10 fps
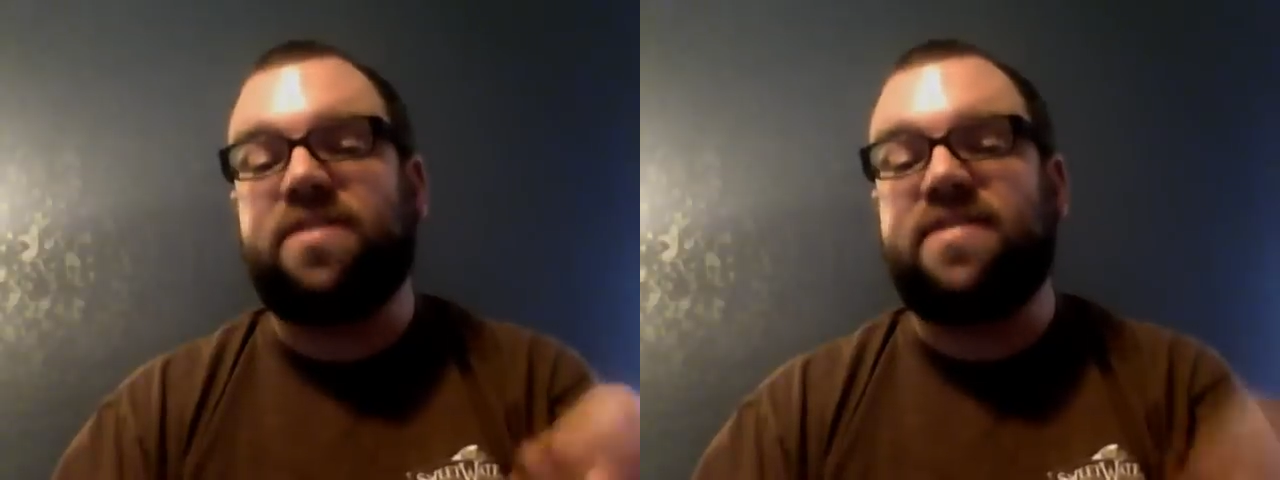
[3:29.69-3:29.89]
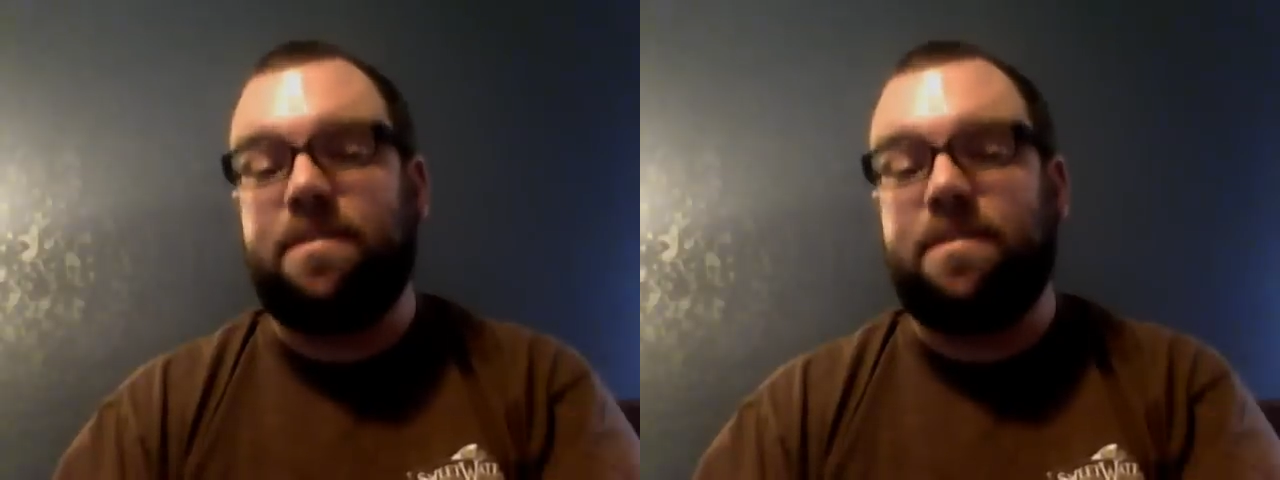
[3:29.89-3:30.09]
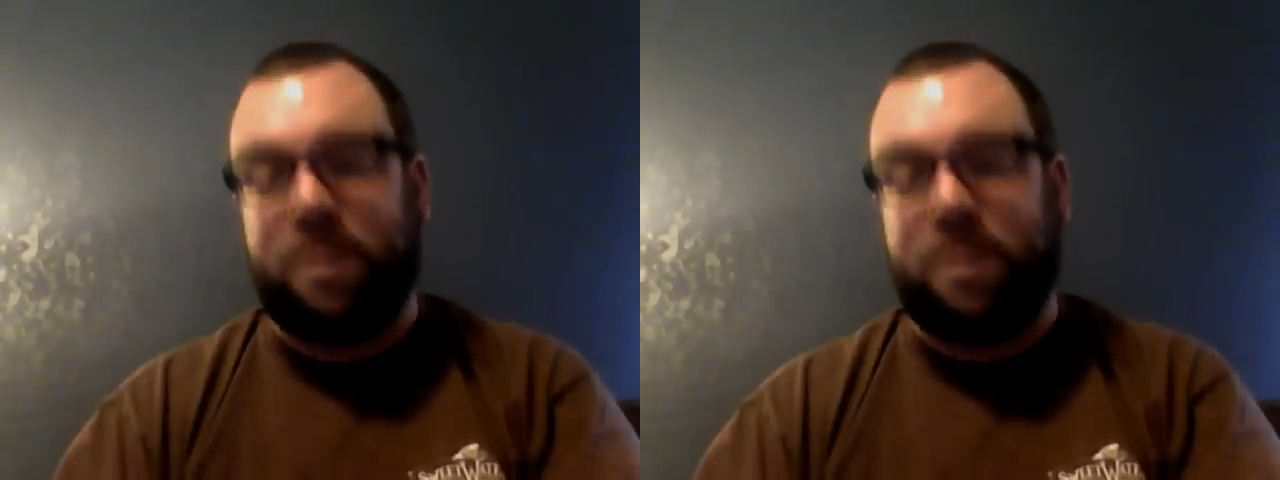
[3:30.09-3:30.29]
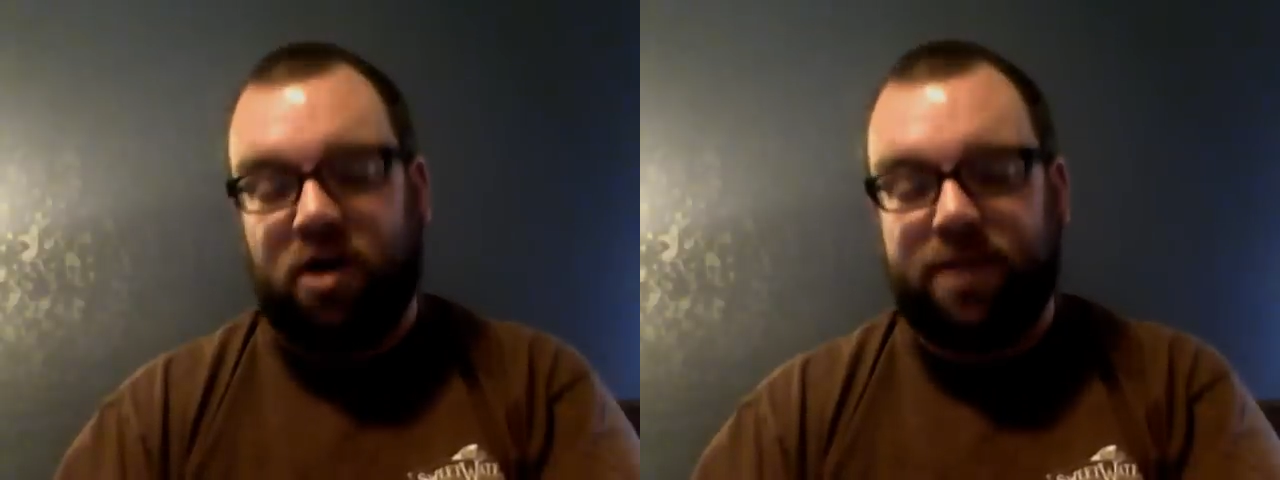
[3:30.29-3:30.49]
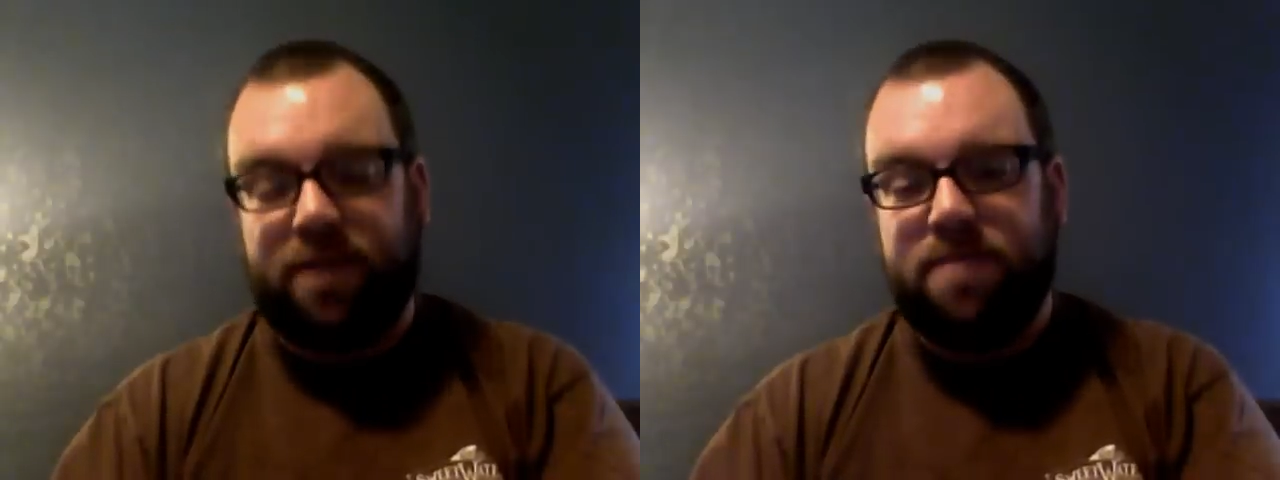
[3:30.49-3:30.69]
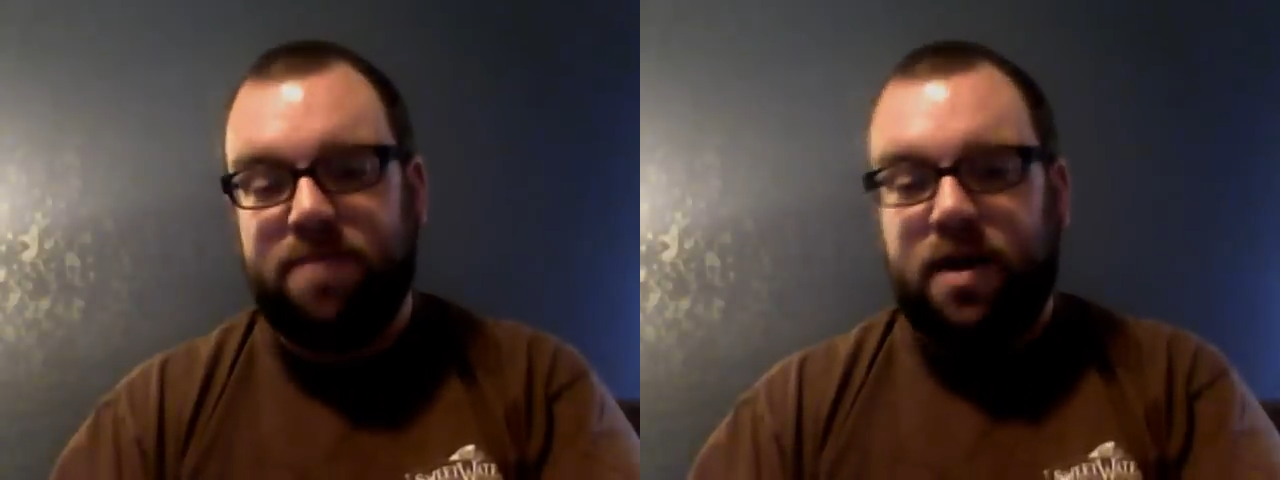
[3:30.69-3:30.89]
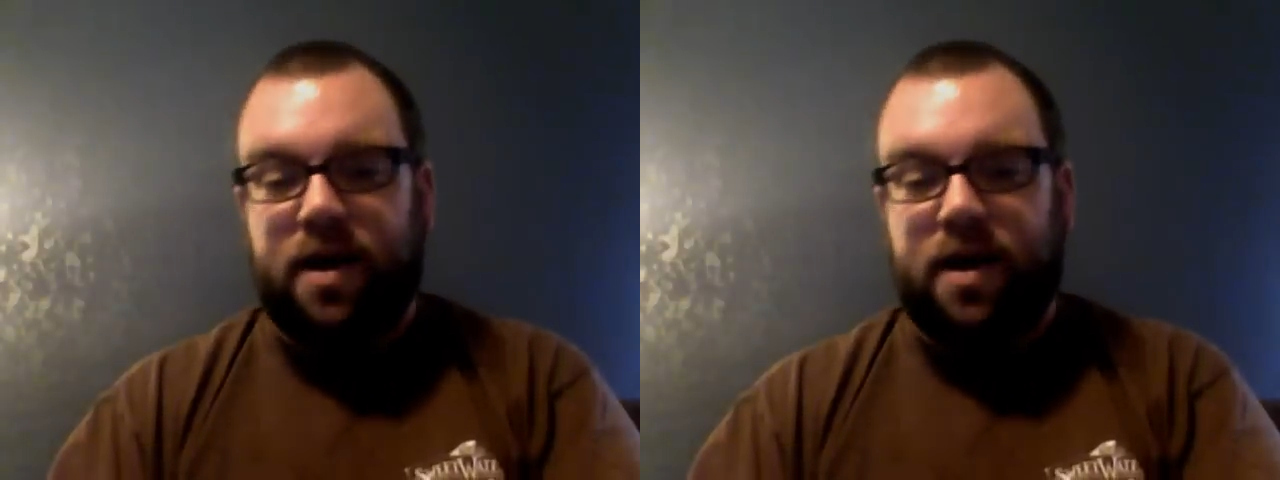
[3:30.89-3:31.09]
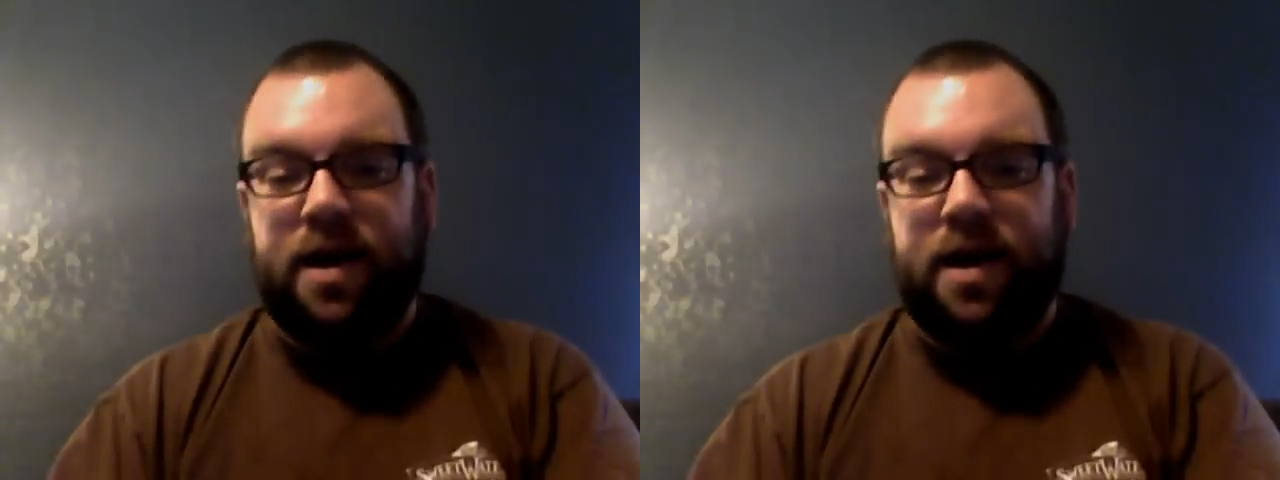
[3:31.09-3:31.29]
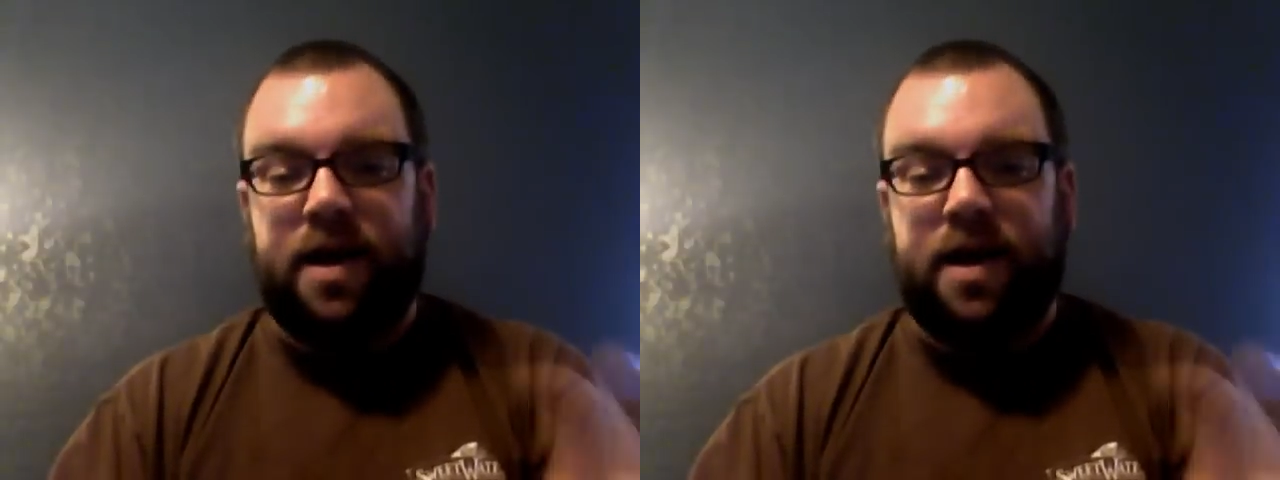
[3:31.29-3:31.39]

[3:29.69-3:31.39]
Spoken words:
sipping on.